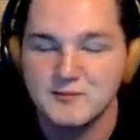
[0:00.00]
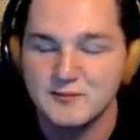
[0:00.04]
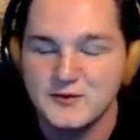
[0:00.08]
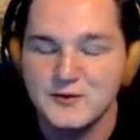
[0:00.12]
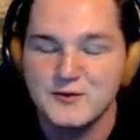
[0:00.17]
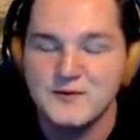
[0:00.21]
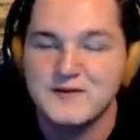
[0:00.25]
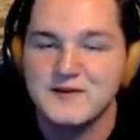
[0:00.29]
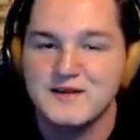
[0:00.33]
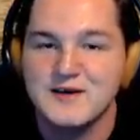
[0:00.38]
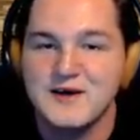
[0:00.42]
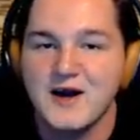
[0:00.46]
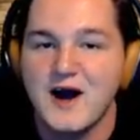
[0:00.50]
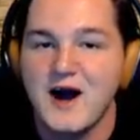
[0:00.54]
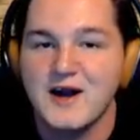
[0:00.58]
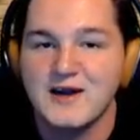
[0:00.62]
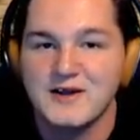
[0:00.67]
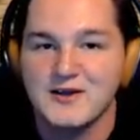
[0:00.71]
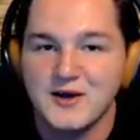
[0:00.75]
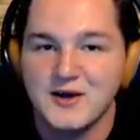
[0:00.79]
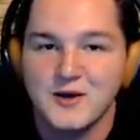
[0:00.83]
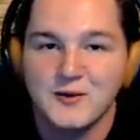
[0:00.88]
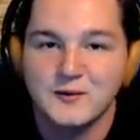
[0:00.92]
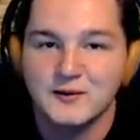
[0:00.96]
mute the
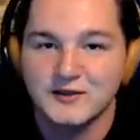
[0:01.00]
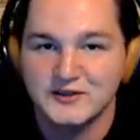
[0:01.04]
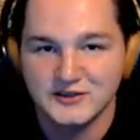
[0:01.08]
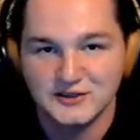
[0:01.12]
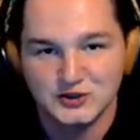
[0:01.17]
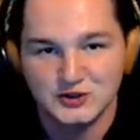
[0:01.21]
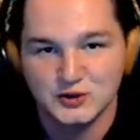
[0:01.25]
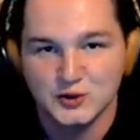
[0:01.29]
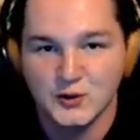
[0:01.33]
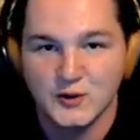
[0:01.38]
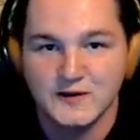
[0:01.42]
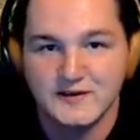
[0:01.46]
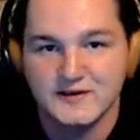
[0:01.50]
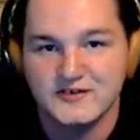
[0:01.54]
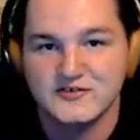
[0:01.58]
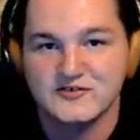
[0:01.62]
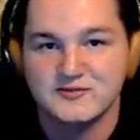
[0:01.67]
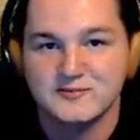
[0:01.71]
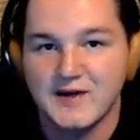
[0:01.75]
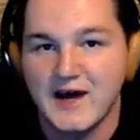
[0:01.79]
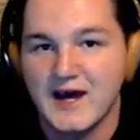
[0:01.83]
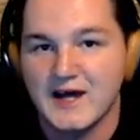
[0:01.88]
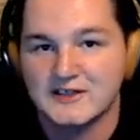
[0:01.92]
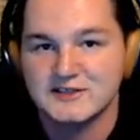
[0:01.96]
audio and enjoy this
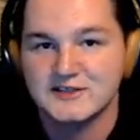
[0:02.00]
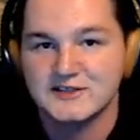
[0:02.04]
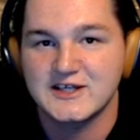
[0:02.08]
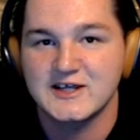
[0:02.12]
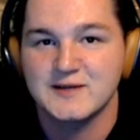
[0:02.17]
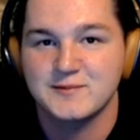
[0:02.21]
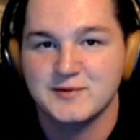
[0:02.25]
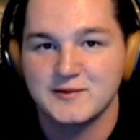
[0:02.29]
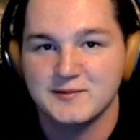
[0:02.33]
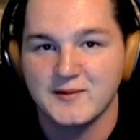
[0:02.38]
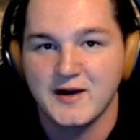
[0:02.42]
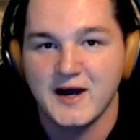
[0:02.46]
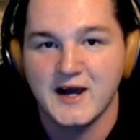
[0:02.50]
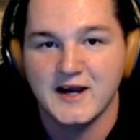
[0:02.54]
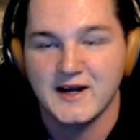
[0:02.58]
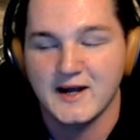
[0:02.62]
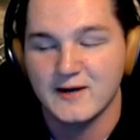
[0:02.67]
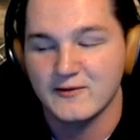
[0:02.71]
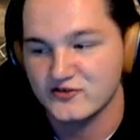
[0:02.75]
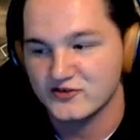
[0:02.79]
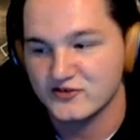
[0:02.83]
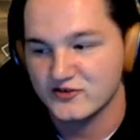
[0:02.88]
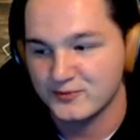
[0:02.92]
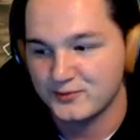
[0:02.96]
match. Keep in mind, I
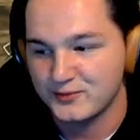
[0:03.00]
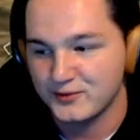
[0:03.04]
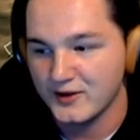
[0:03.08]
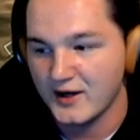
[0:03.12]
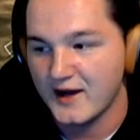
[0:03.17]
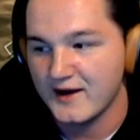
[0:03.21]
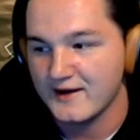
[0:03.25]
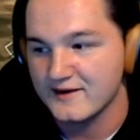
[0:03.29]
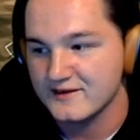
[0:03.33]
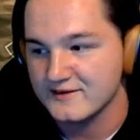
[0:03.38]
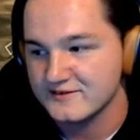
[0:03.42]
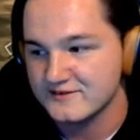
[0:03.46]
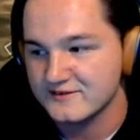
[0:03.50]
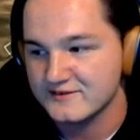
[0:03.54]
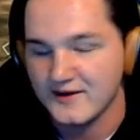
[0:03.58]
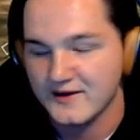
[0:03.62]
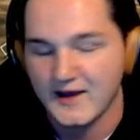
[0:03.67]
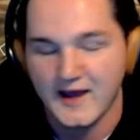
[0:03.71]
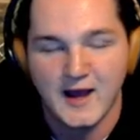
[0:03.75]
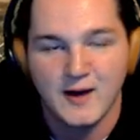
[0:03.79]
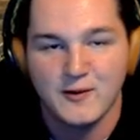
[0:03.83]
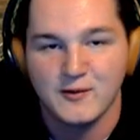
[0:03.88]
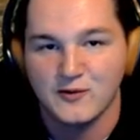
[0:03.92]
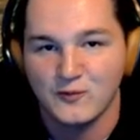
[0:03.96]
was surprised at
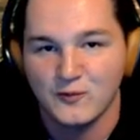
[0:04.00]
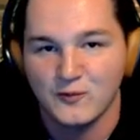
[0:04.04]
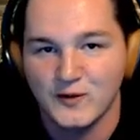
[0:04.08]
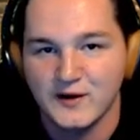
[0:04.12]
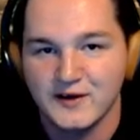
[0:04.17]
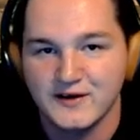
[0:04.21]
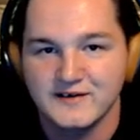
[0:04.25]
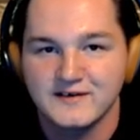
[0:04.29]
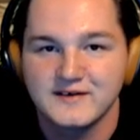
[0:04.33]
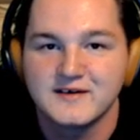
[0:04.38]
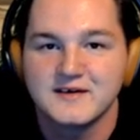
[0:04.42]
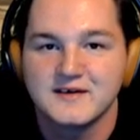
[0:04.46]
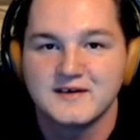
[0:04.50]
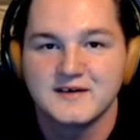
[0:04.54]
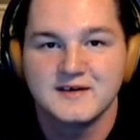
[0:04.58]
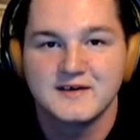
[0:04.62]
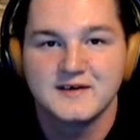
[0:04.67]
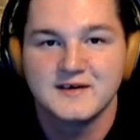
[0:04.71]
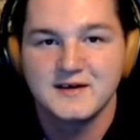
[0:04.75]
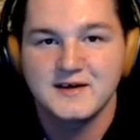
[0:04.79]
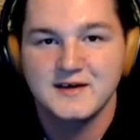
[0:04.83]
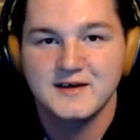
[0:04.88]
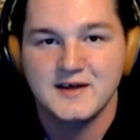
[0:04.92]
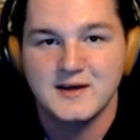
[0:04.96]
how it went.
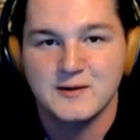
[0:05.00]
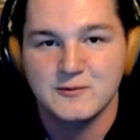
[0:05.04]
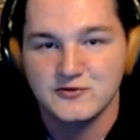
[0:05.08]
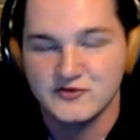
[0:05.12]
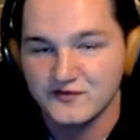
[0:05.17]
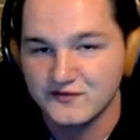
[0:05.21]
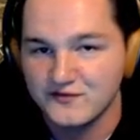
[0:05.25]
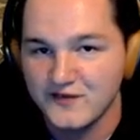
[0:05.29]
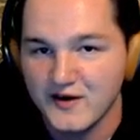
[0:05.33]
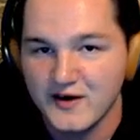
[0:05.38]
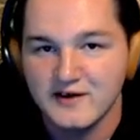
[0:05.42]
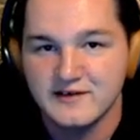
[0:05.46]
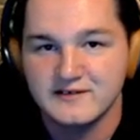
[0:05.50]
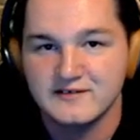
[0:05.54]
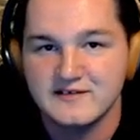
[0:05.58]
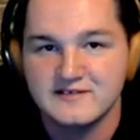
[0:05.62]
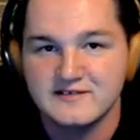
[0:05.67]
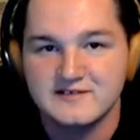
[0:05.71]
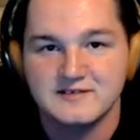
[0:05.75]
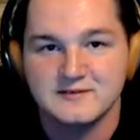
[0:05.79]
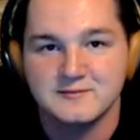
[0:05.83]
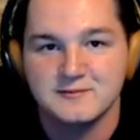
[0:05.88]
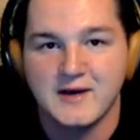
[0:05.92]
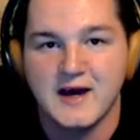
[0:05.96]
It was a very
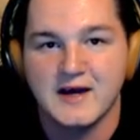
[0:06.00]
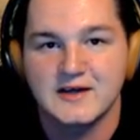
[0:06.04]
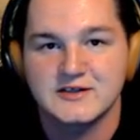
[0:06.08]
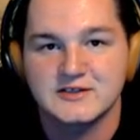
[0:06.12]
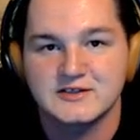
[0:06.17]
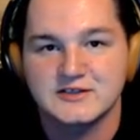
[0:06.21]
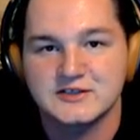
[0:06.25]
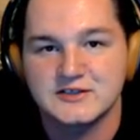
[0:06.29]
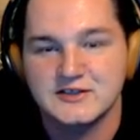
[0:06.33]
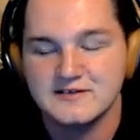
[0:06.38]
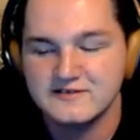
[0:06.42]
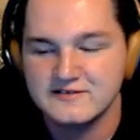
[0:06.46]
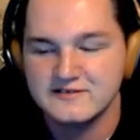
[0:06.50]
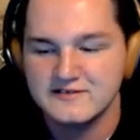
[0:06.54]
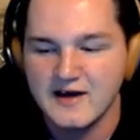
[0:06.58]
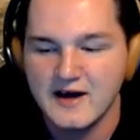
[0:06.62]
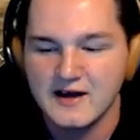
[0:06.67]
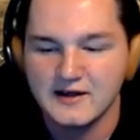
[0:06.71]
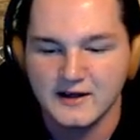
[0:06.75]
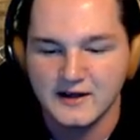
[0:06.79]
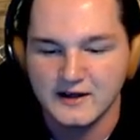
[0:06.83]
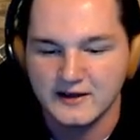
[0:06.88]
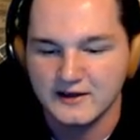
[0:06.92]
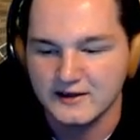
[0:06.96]
decent match. It's
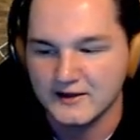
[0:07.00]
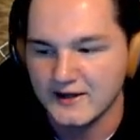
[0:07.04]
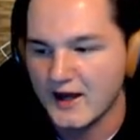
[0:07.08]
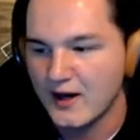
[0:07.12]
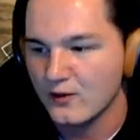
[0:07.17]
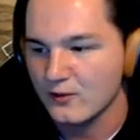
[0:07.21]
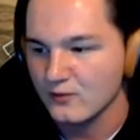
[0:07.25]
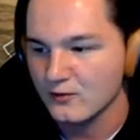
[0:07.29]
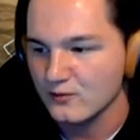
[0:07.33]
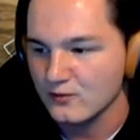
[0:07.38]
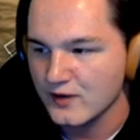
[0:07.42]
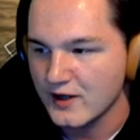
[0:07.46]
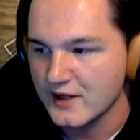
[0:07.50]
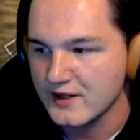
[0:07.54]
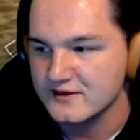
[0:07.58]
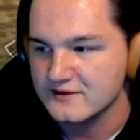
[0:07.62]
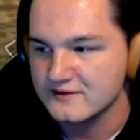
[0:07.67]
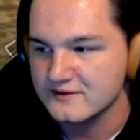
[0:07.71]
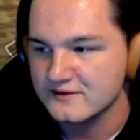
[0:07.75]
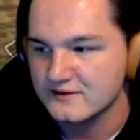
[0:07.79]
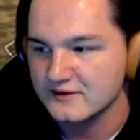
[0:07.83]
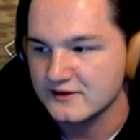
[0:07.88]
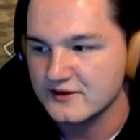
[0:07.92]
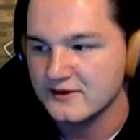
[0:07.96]
not like an
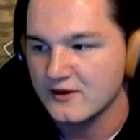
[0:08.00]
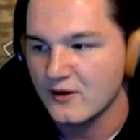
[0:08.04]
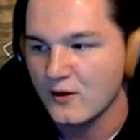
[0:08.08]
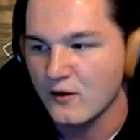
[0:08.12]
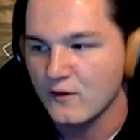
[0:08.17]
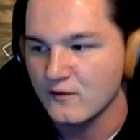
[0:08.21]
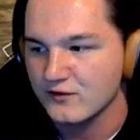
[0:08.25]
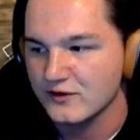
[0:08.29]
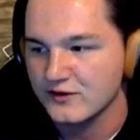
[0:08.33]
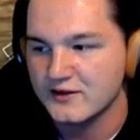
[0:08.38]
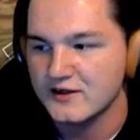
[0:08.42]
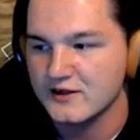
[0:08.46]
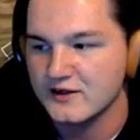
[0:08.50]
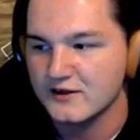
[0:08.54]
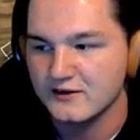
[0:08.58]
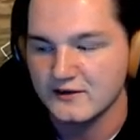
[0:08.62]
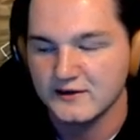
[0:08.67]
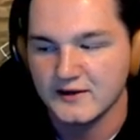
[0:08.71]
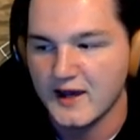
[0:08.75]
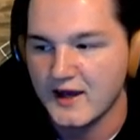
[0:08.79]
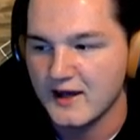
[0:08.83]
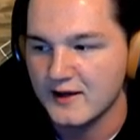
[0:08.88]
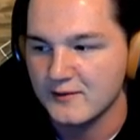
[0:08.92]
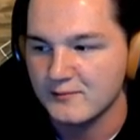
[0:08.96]
outrageously overkill
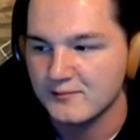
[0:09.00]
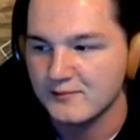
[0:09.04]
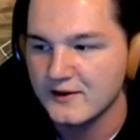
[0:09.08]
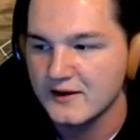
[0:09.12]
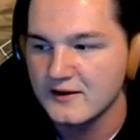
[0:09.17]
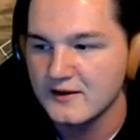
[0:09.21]
game,